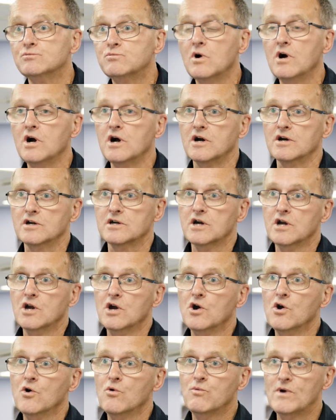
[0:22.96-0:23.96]
Work
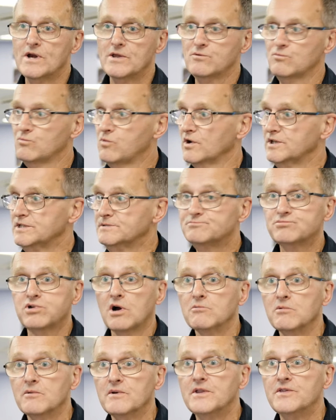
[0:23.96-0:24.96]
with what is
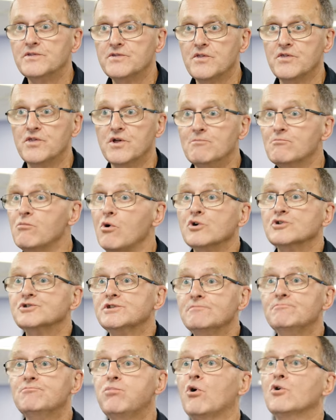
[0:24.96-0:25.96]
probably the
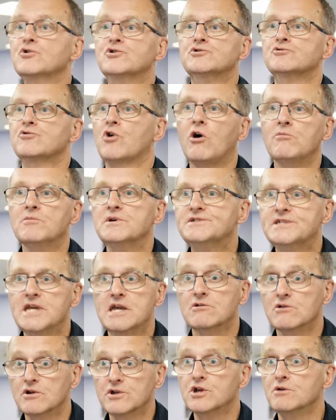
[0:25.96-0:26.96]
most important raw
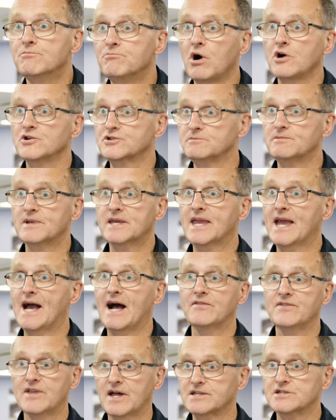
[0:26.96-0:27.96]
material you possibly
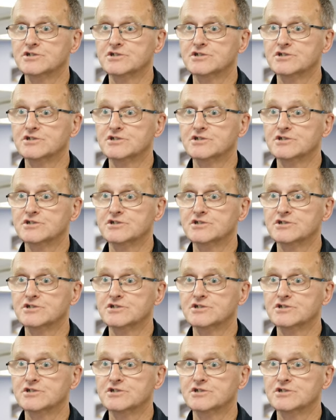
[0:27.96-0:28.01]
can, that